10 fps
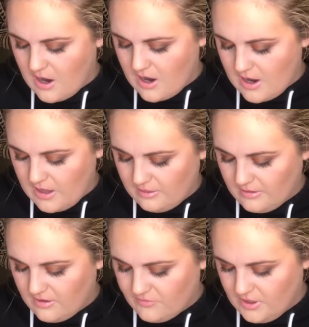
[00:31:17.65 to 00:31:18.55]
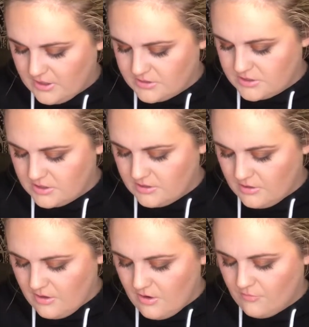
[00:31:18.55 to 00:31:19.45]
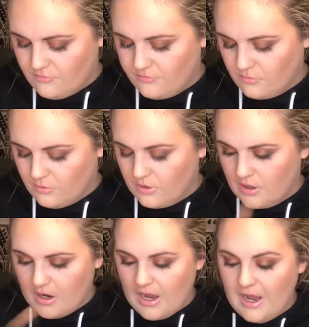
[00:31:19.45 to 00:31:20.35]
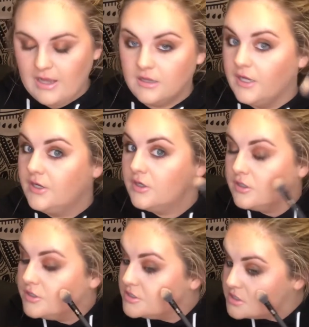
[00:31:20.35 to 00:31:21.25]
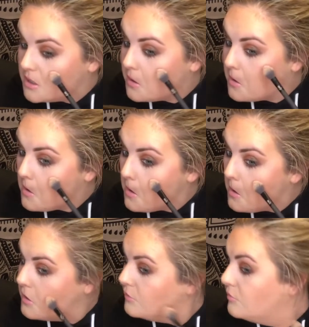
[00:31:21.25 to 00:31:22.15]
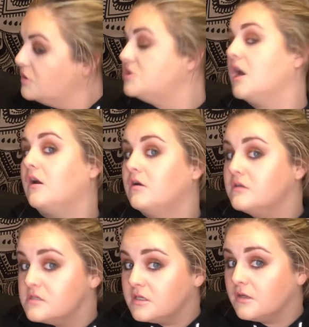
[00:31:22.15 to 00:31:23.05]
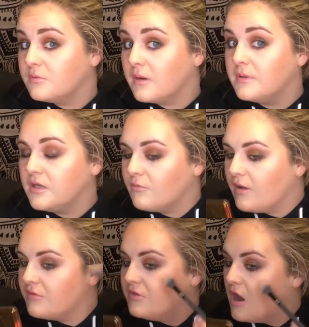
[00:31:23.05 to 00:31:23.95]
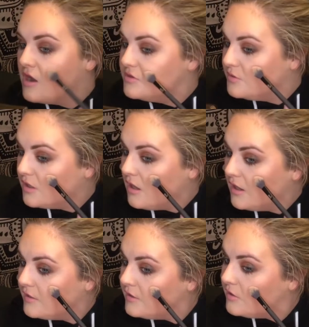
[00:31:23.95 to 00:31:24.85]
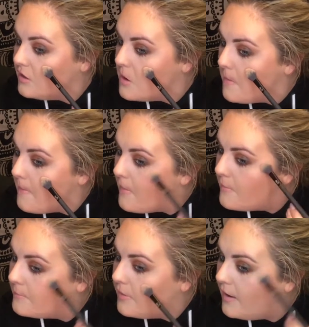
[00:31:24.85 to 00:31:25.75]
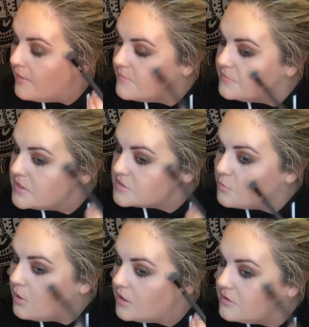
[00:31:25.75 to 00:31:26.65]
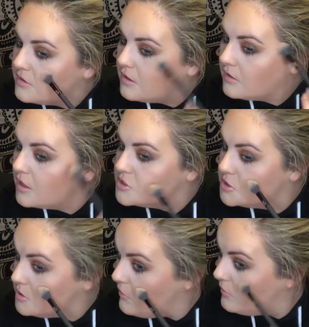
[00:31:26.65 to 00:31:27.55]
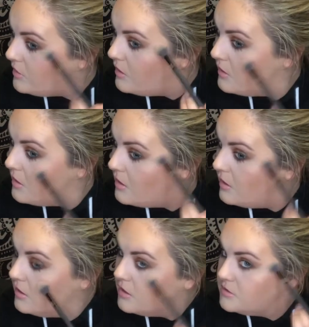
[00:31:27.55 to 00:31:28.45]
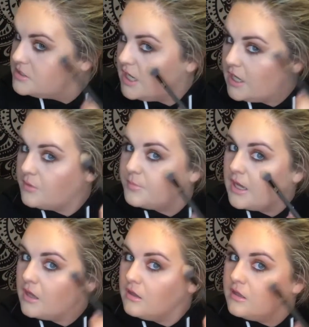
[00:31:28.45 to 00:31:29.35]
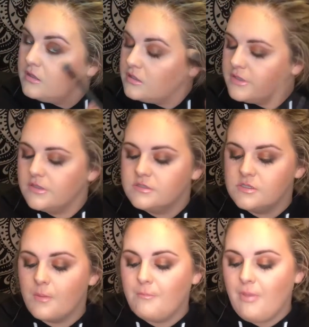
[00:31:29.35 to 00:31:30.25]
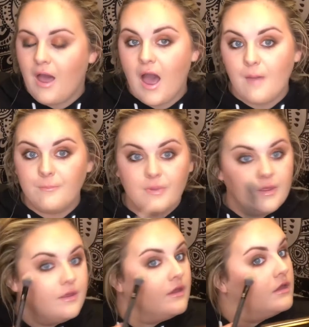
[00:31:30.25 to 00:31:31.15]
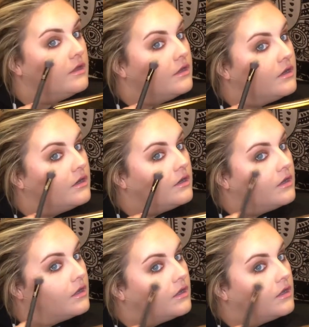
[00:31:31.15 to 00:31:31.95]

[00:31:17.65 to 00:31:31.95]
I love it for highlighters, which I honestly could probably get away with not doing a highlighter, but this one in the Natasha Denona tan palette is poppin'.